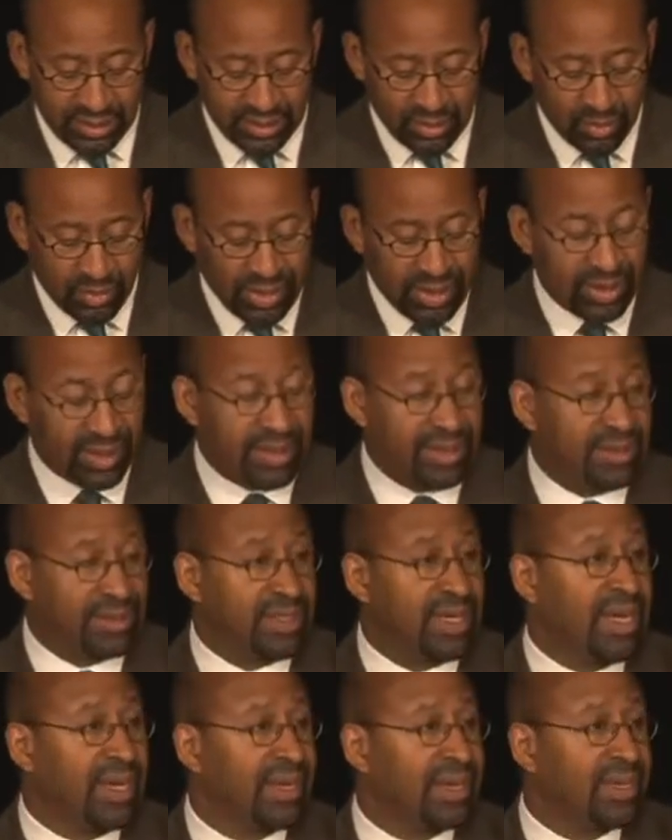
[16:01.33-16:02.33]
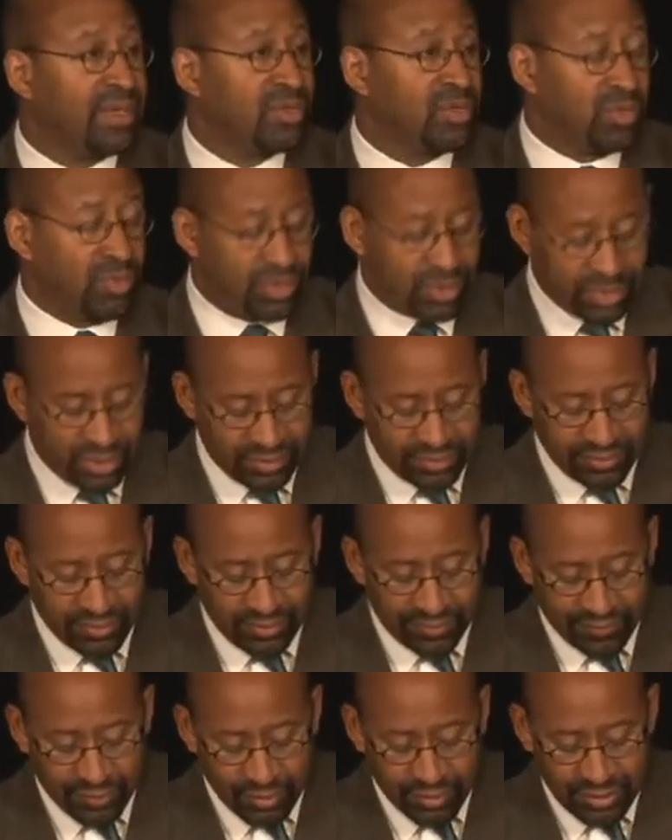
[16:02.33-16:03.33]
as well as kayak tours for
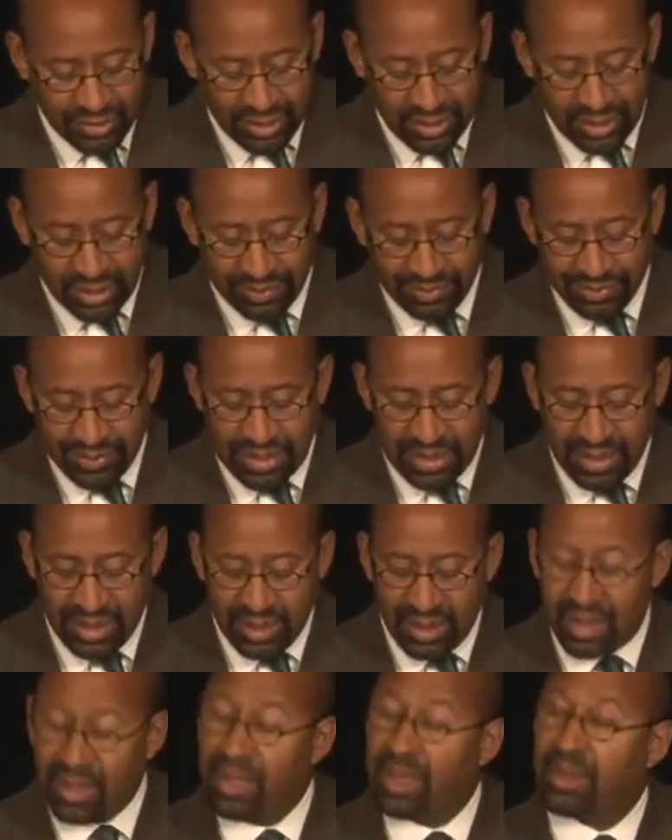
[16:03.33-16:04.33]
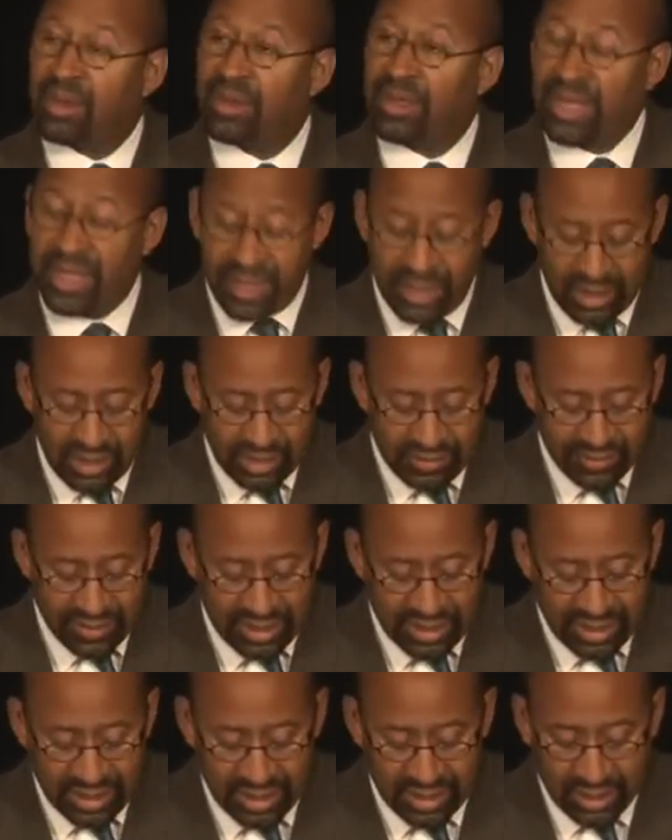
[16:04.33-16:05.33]
the first time. And on any
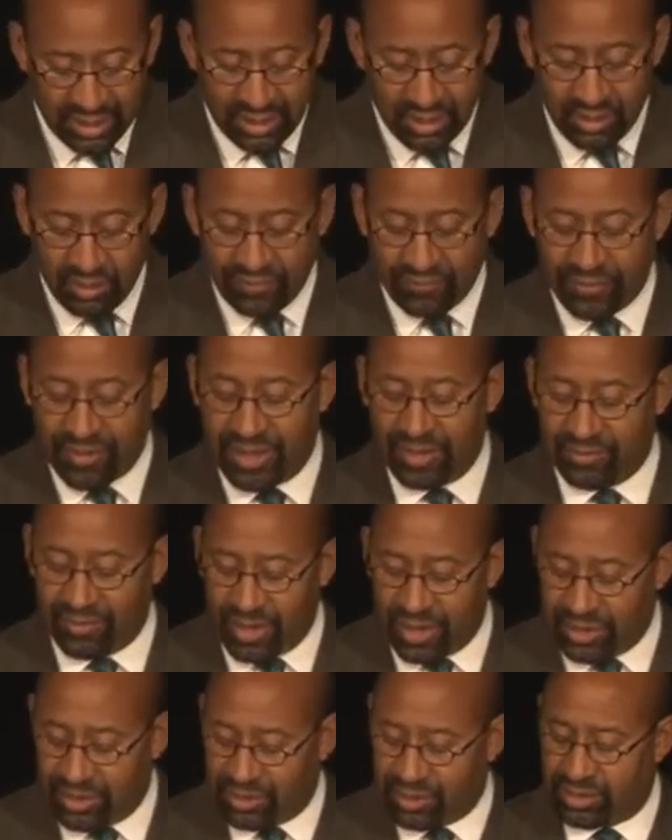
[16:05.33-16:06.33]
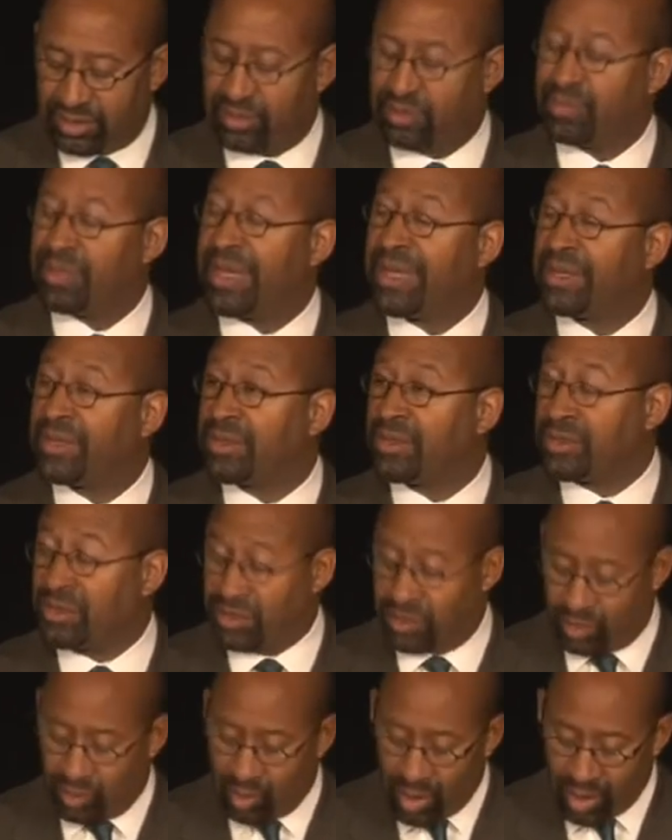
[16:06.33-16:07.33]
given day, you'll find runners,
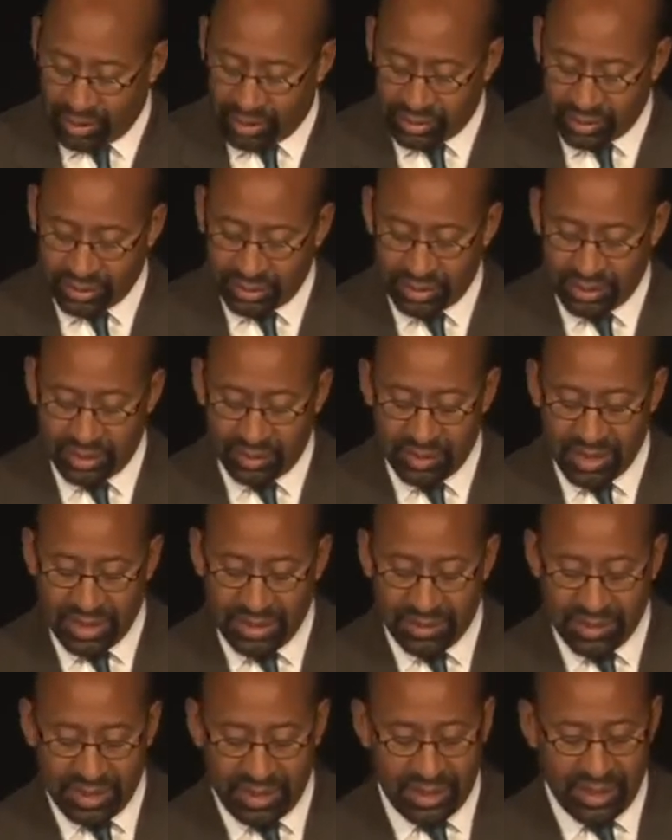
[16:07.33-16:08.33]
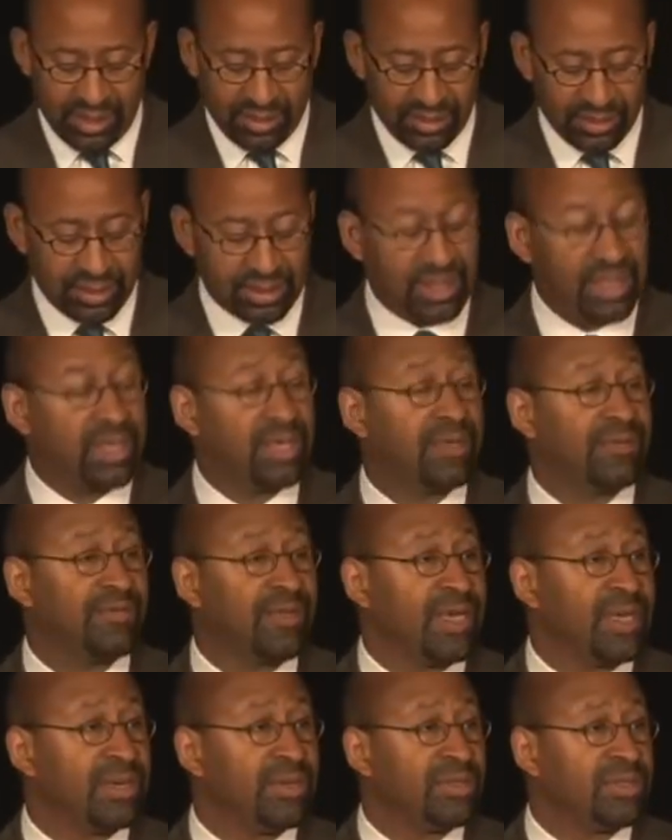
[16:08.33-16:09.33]
bikers, walkers, and many, many others taking
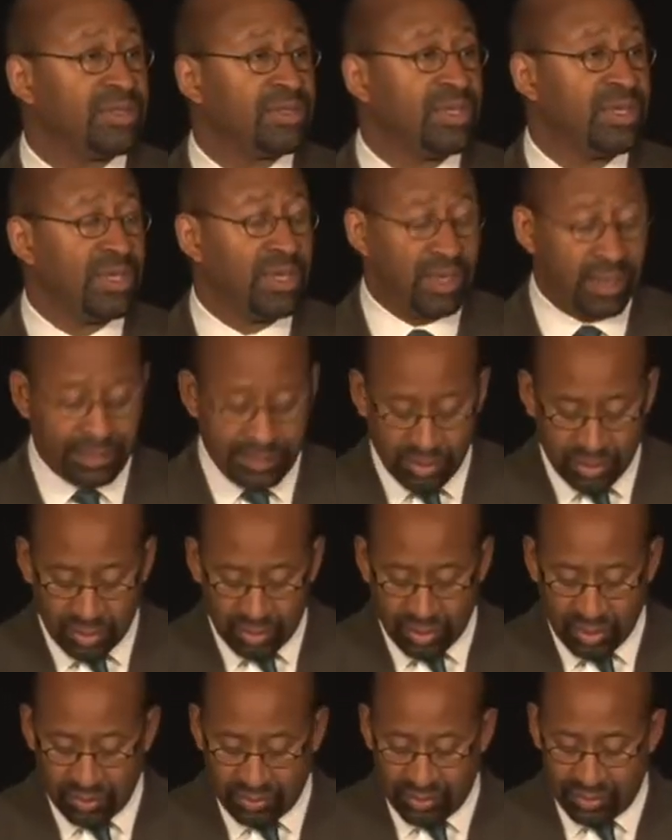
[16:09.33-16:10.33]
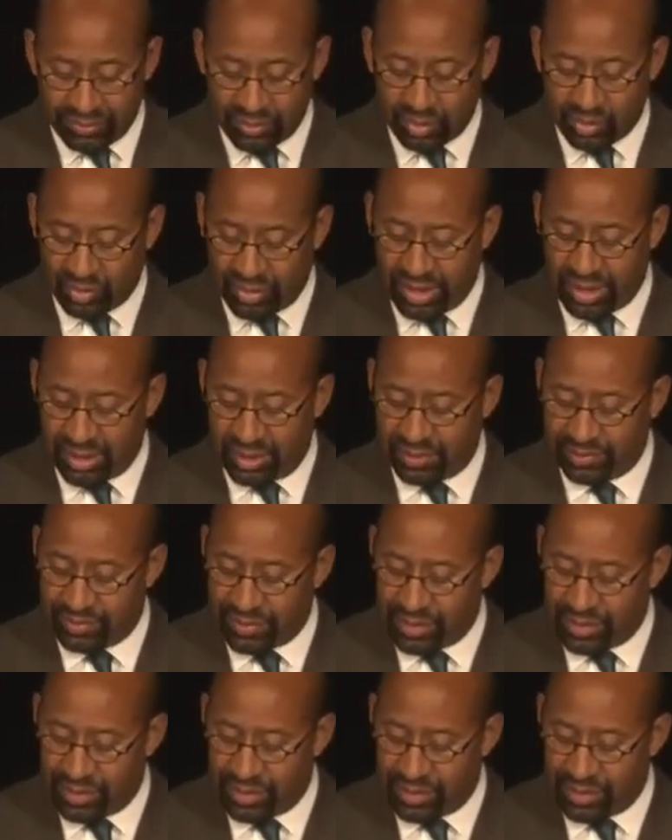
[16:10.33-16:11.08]
advantage of the Schuylkill River Trail.